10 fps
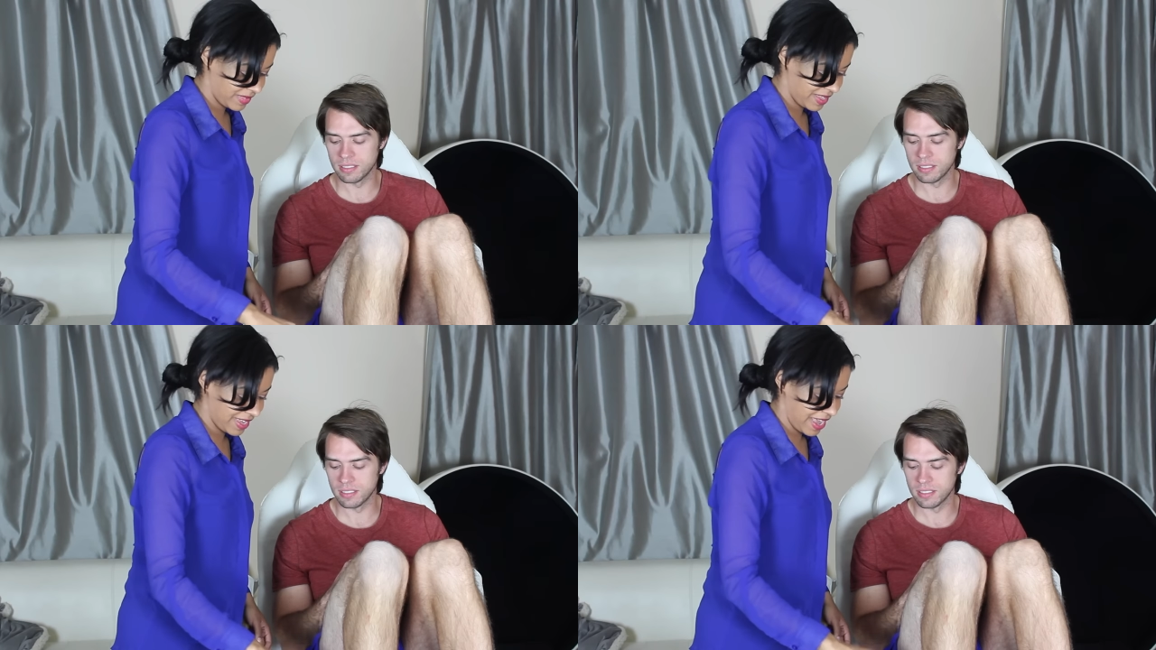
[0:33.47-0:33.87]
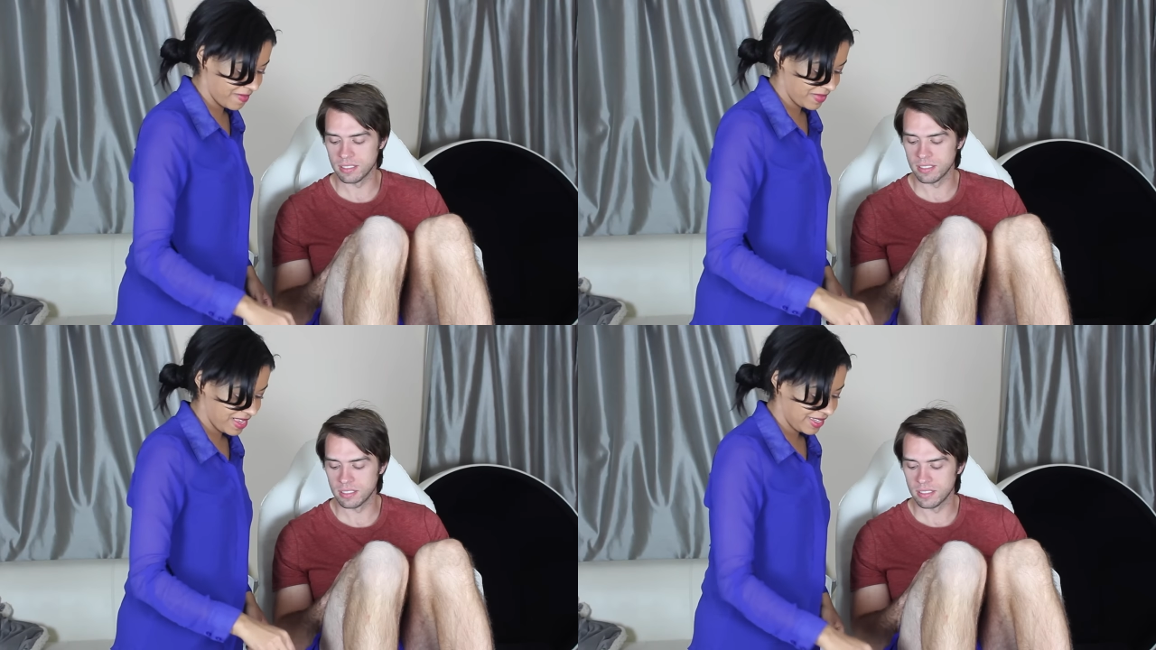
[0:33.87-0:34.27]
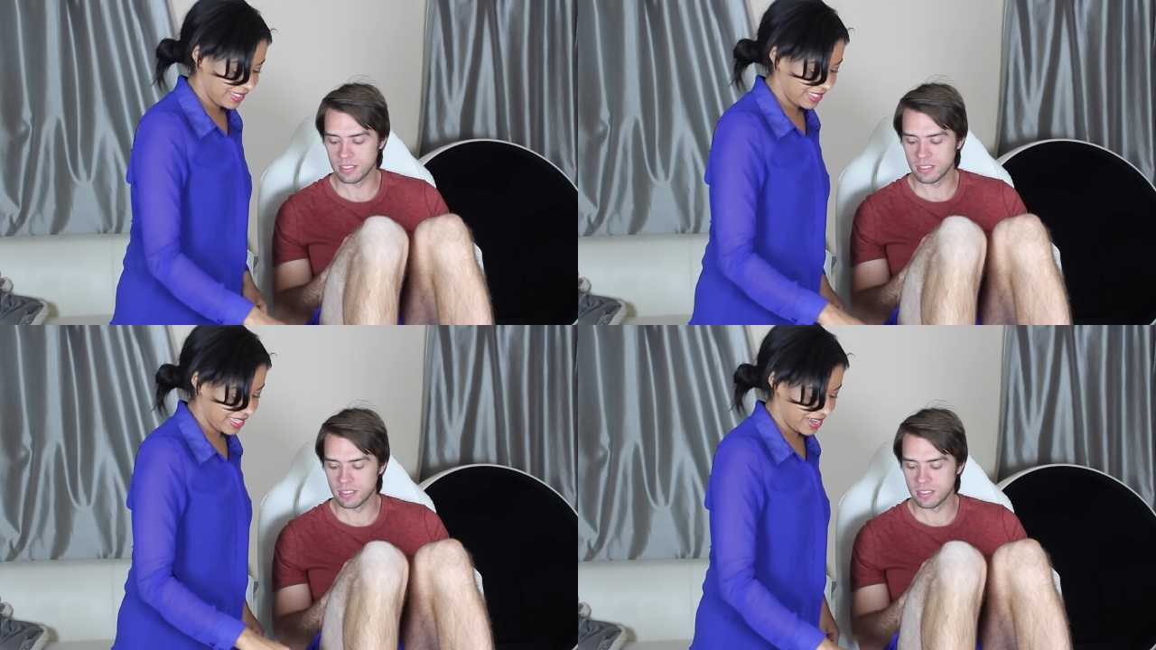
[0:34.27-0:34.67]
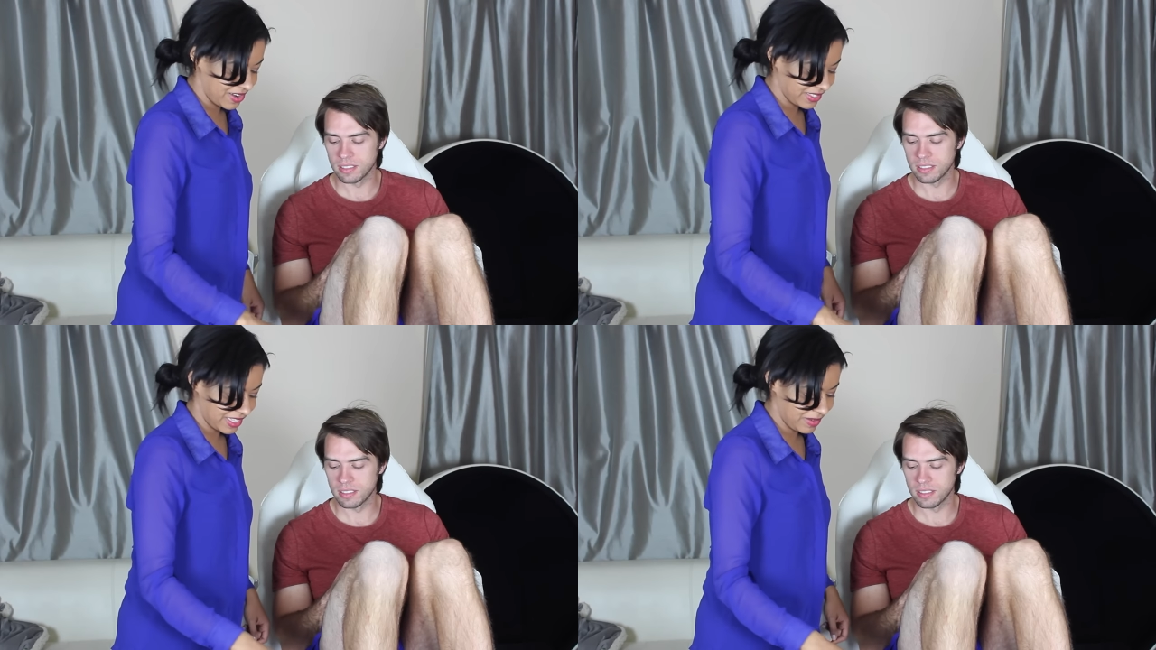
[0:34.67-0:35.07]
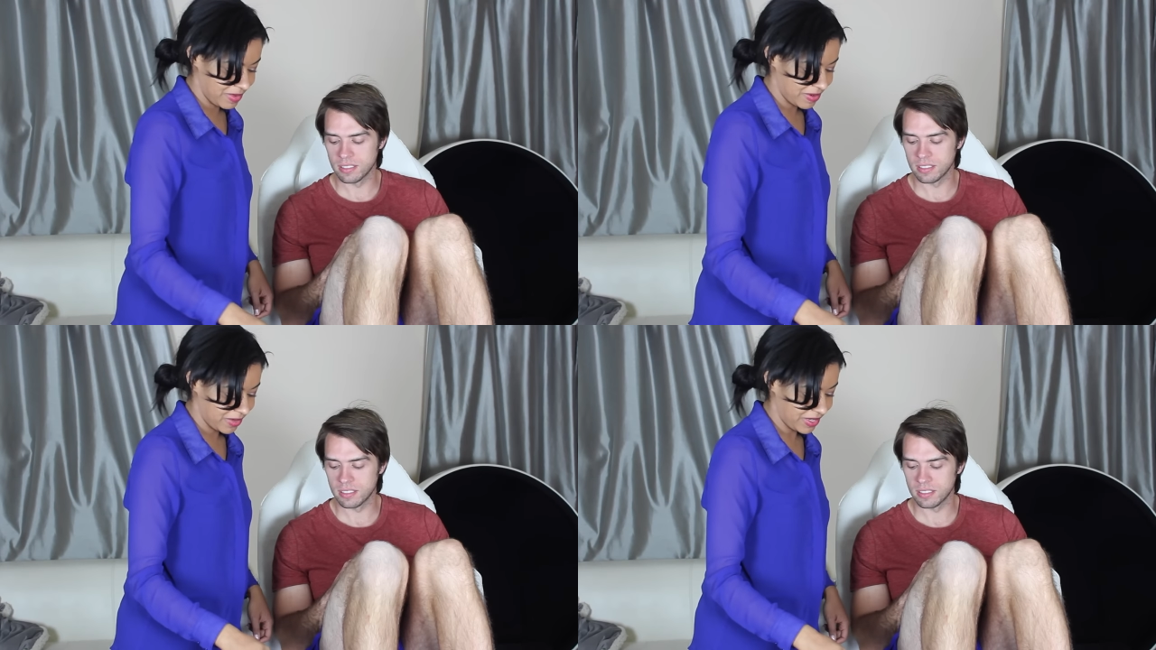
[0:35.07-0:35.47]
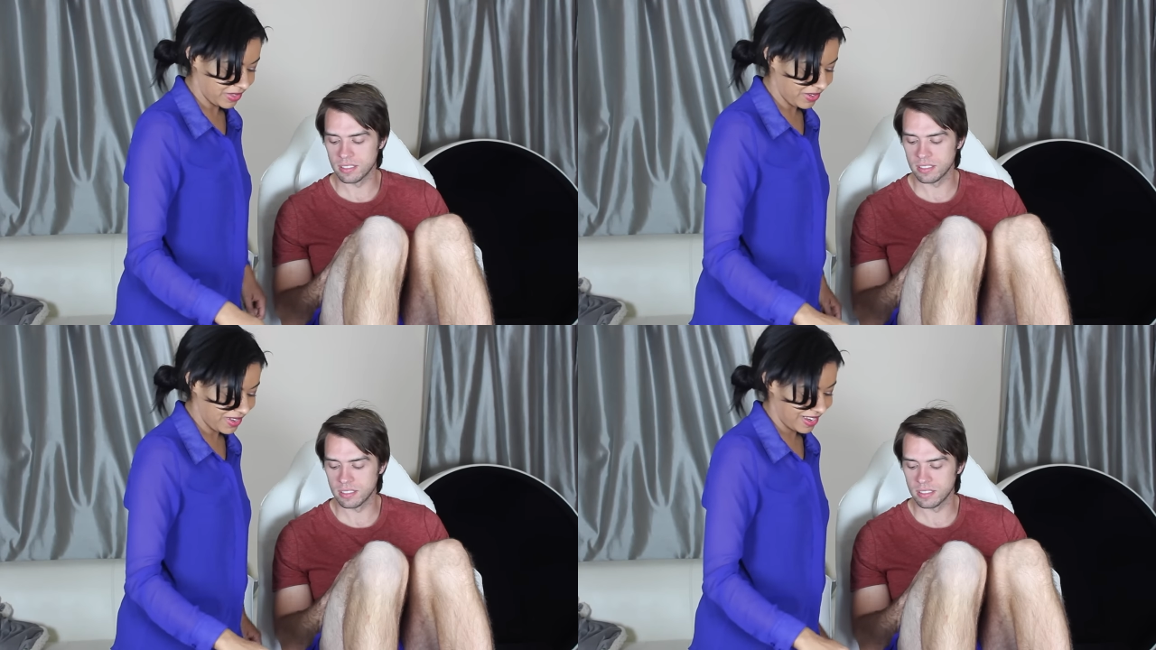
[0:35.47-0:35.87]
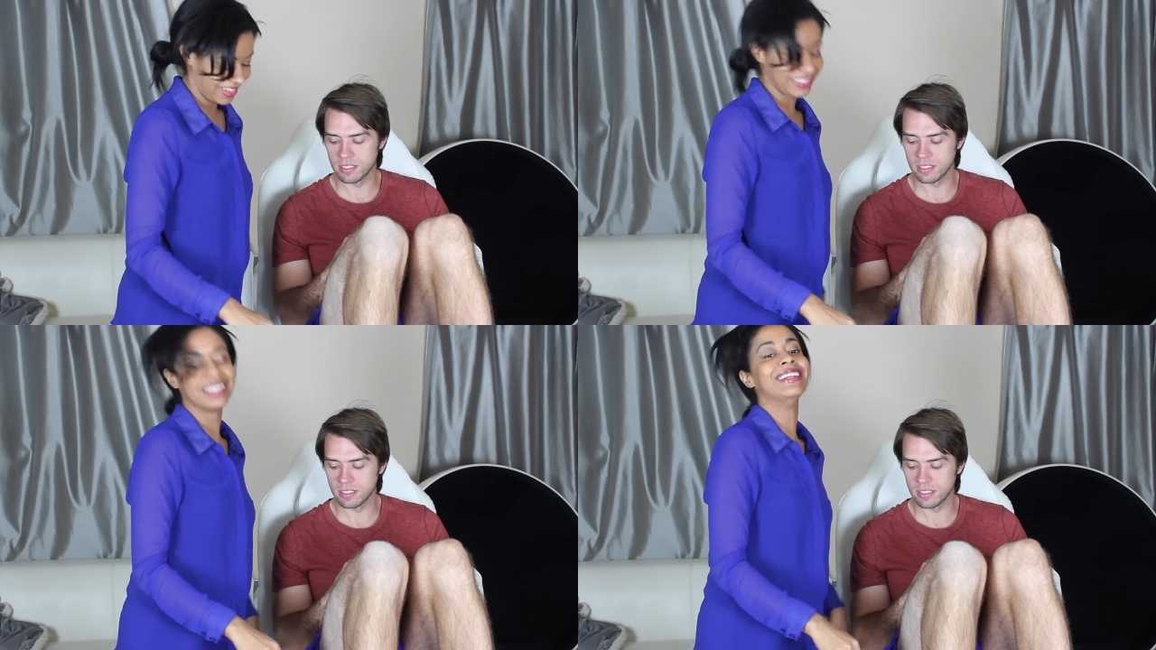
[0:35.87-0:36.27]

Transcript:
Speaker 1: Okay, so it's gonna be probably a little hot.